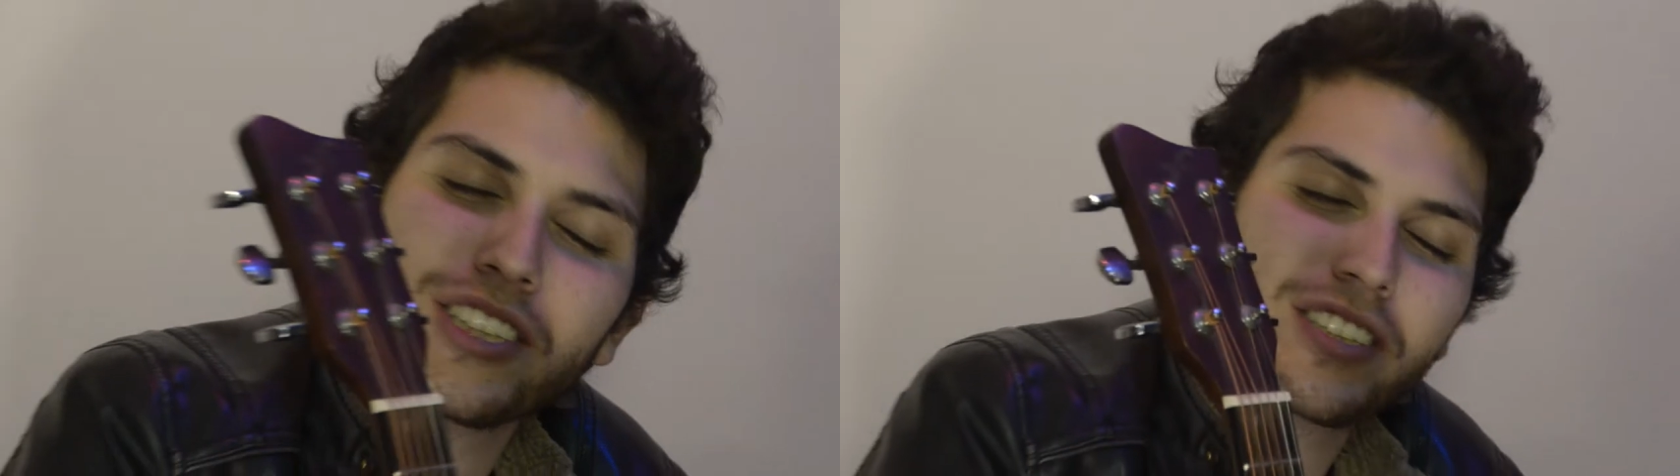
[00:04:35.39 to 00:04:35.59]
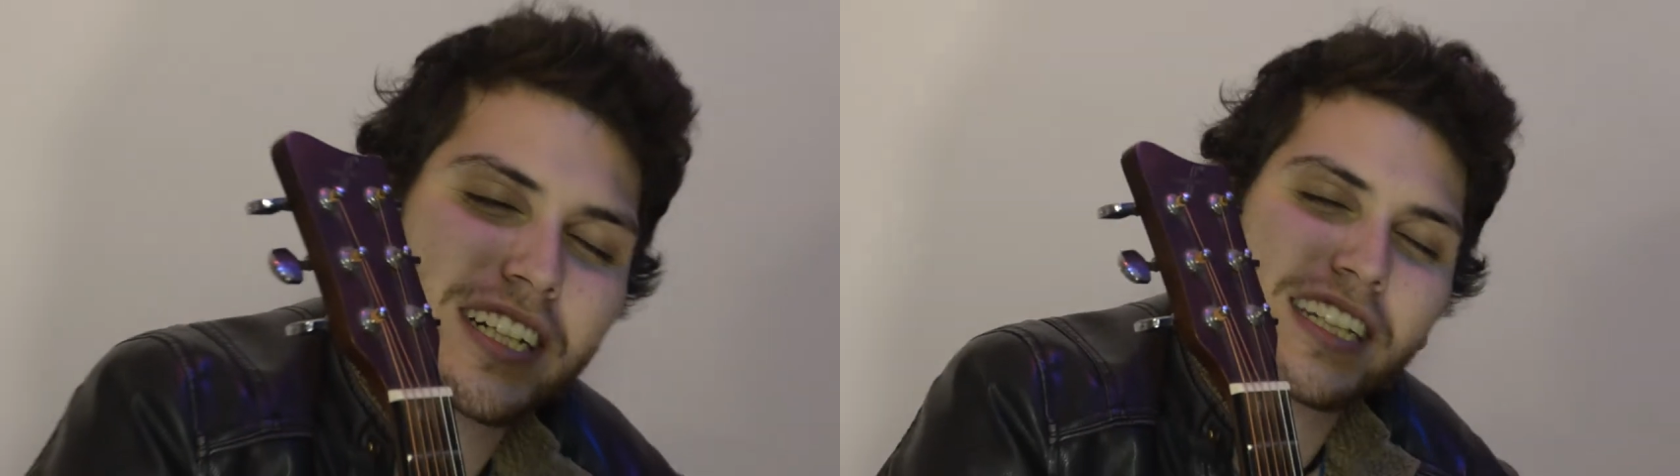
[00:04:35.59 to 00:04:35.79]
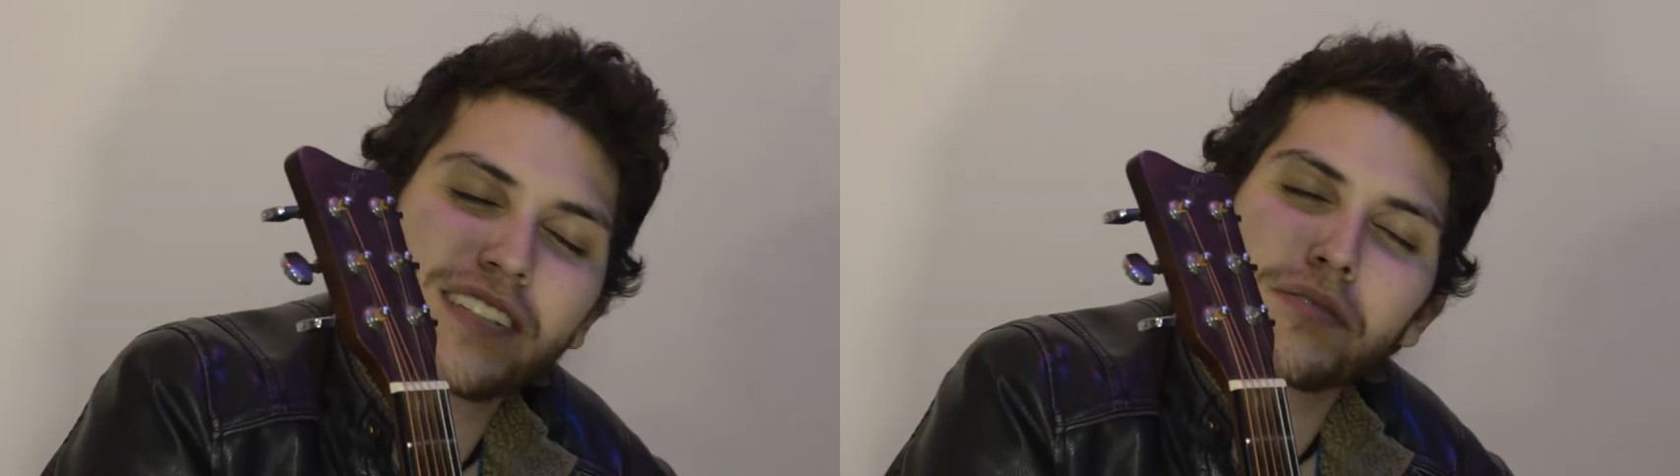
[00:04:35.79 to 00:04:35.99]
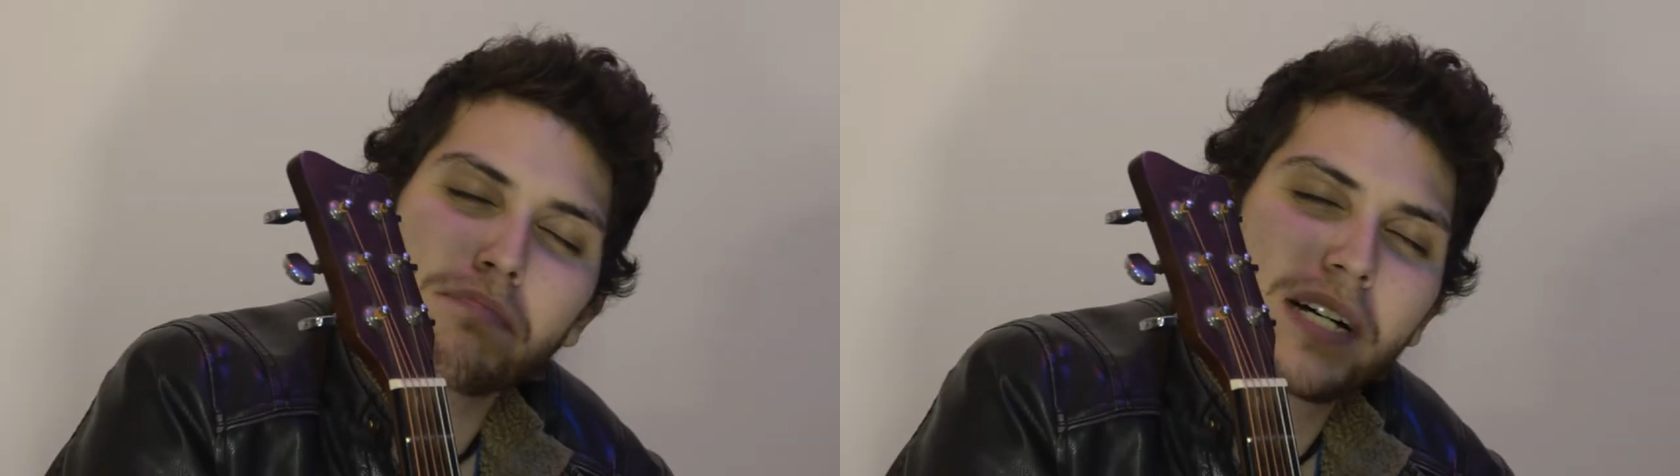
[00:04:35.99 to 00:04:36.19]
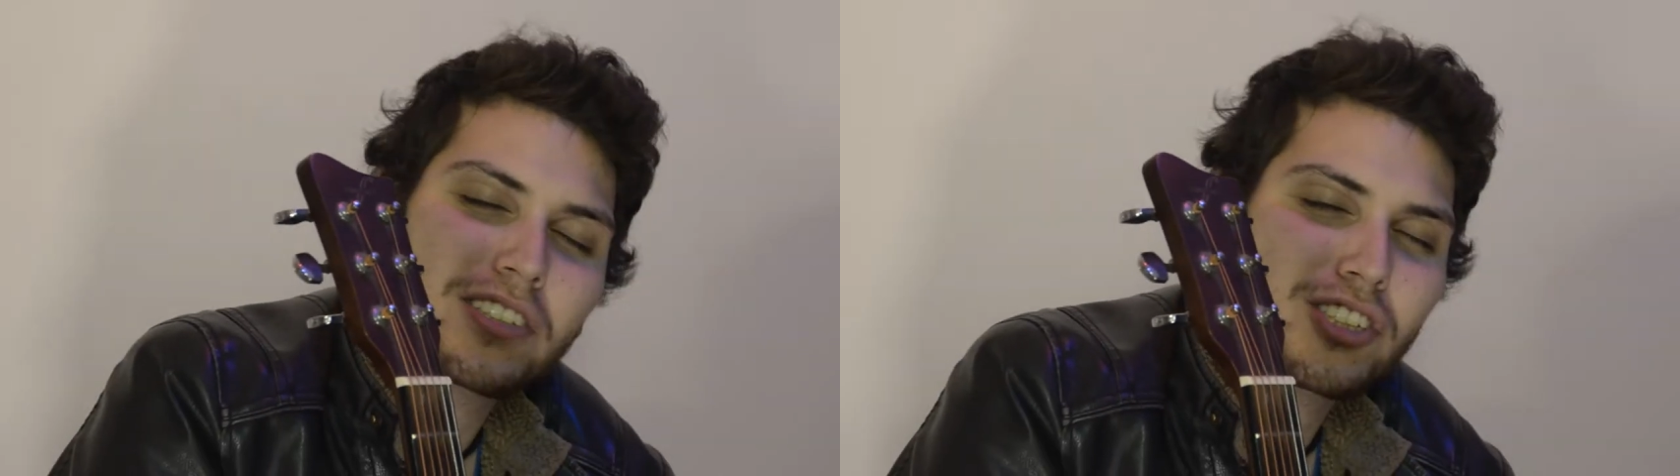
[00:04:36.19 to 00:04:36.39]
just like gives me
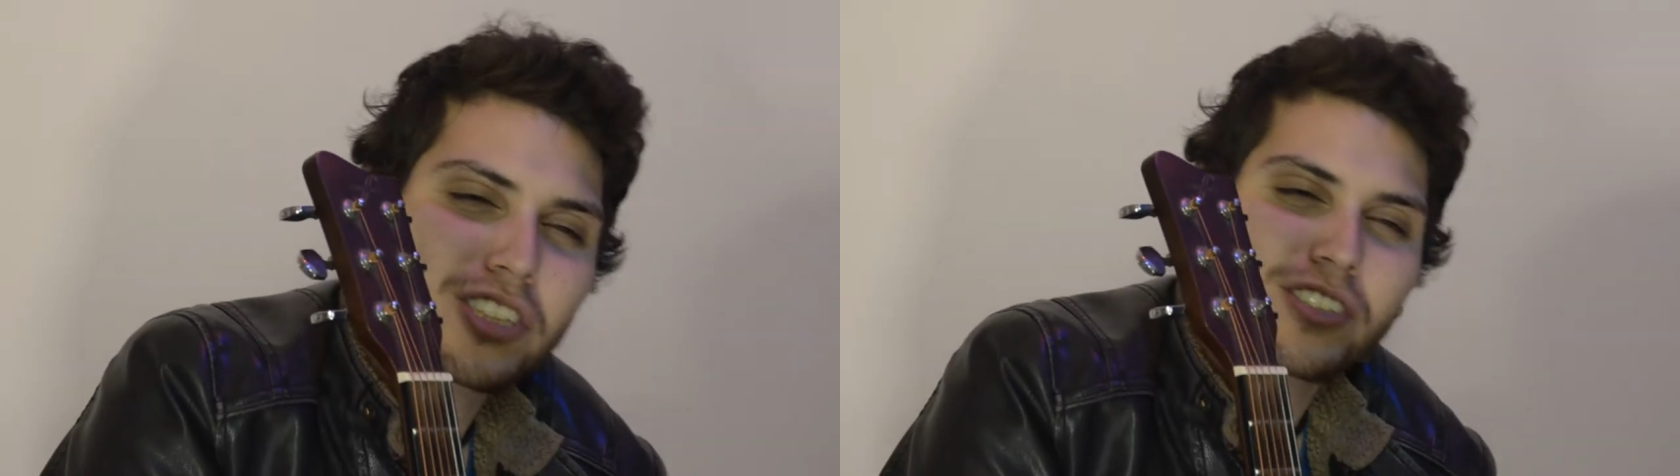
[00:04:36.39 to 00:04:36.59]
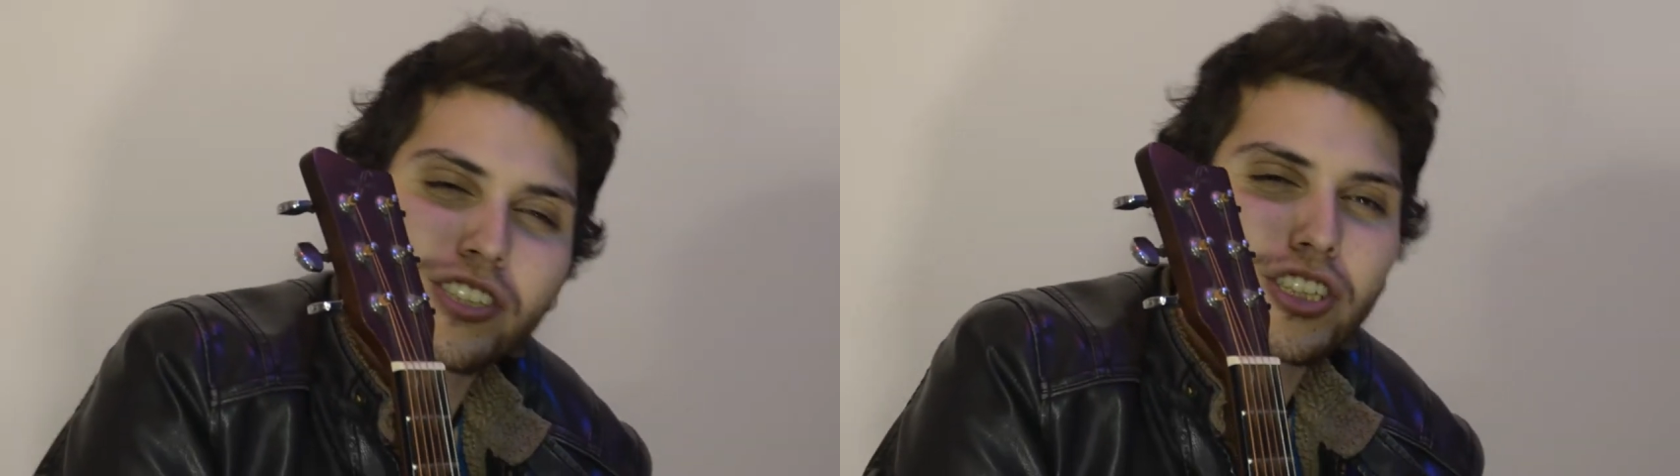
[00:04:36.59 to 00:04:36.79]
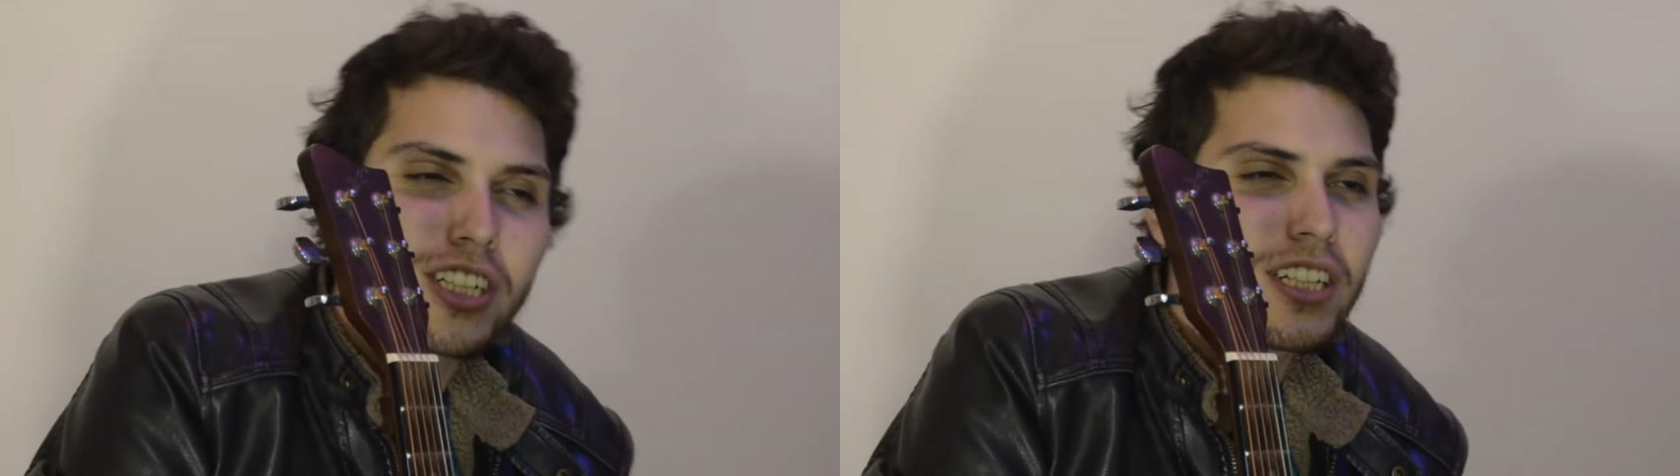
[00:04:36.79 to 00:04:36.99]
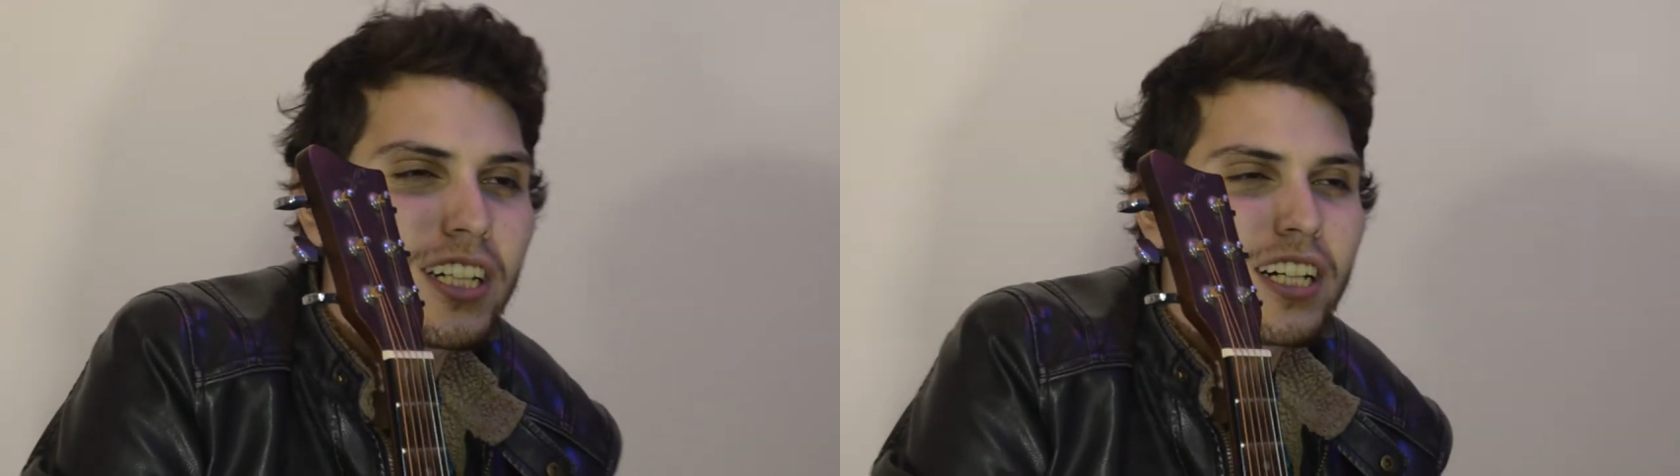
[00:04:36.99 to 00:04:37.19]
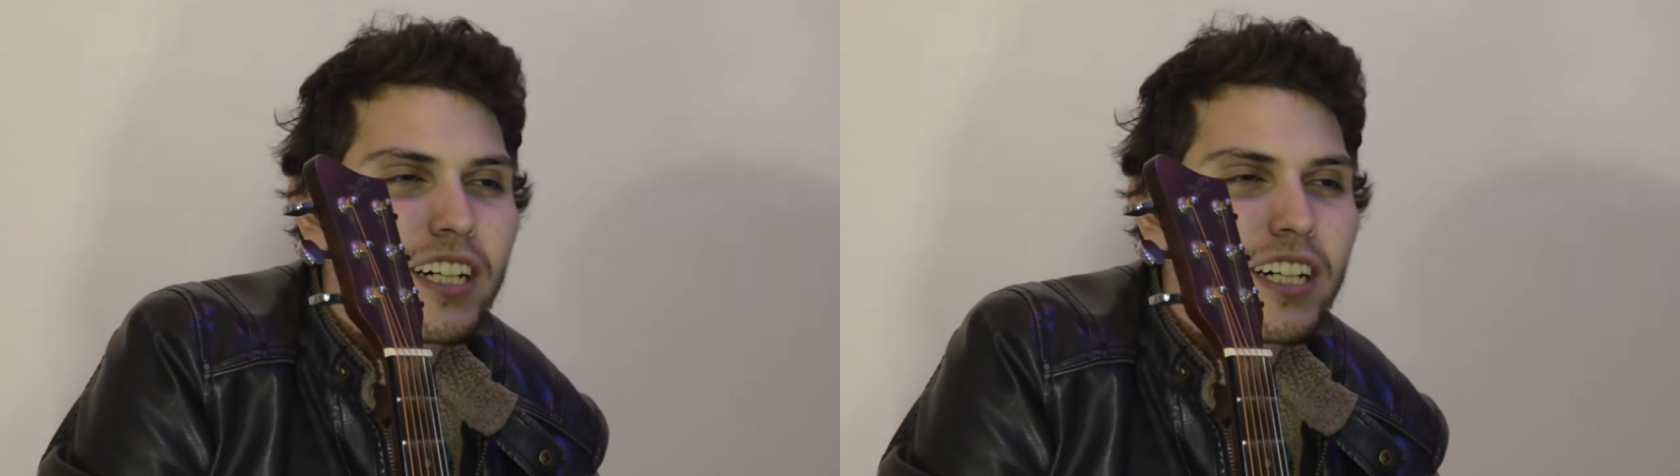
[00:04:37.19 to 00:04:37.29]
messages and shit.